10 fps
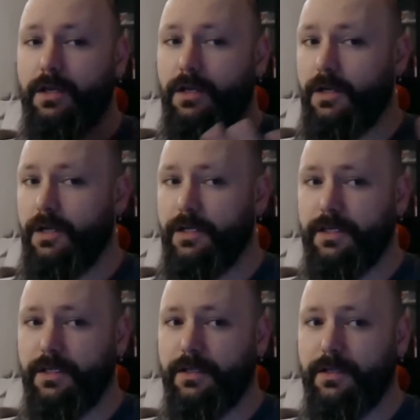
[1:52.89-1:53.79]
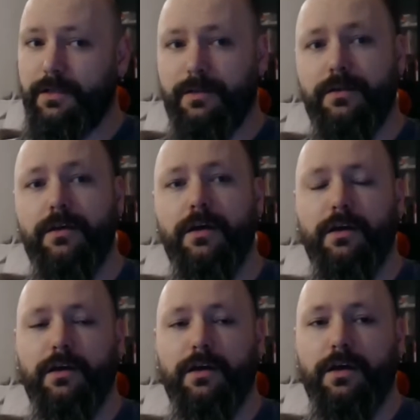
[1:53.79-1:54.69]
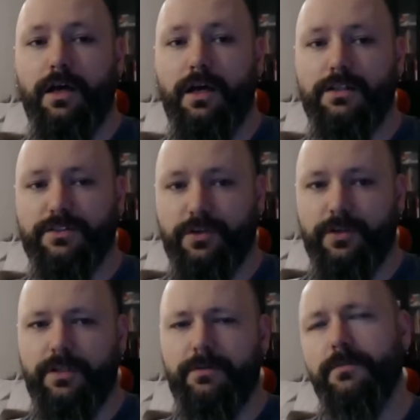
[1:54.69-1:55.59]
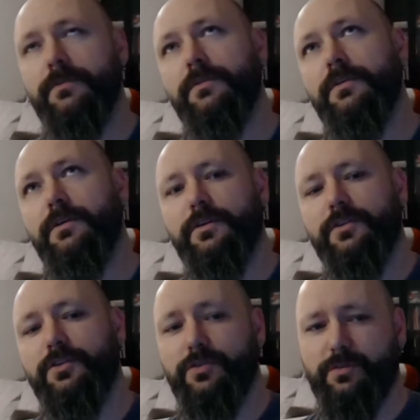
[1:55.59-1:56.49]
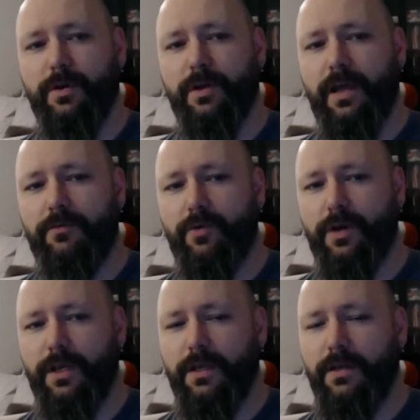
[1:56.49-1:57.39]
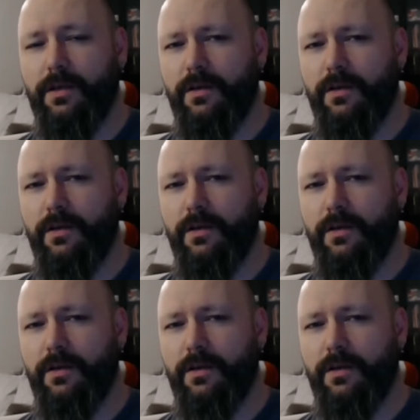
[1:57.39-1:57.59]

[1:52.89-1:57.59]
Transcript: Not done. Started. 2's about halfway.